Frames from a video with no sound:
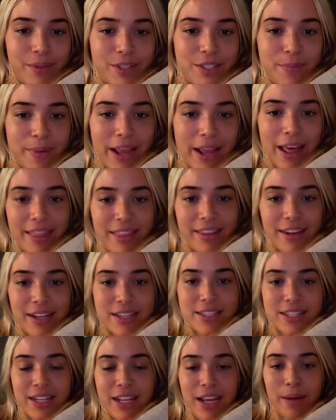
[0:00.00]
what's my
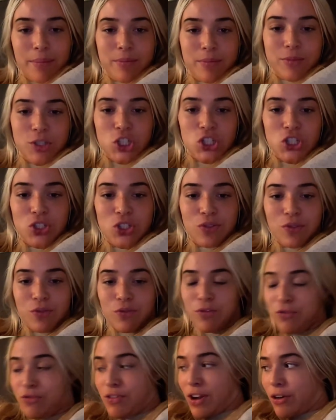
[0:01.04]
ethnicity? I'm just
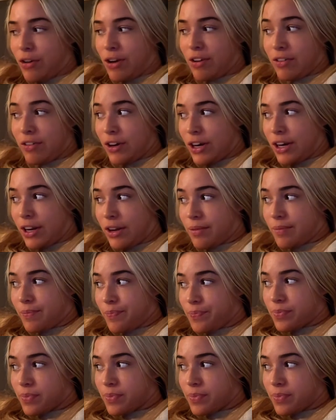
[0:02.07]
very, very